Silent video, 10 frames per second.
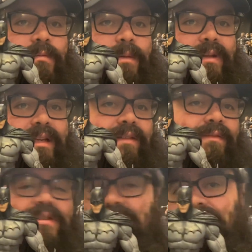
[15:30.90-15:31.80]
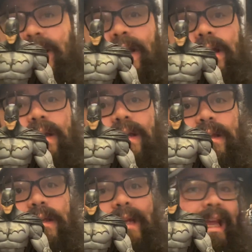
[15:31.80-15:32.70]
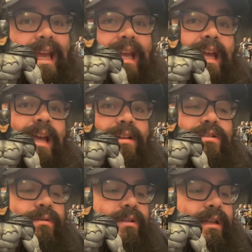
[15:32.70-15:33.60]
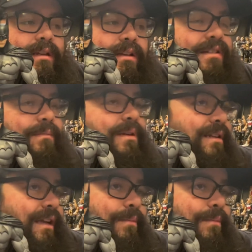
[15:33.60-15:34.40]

I'm gonna give this guy an A, actually. Could have been an A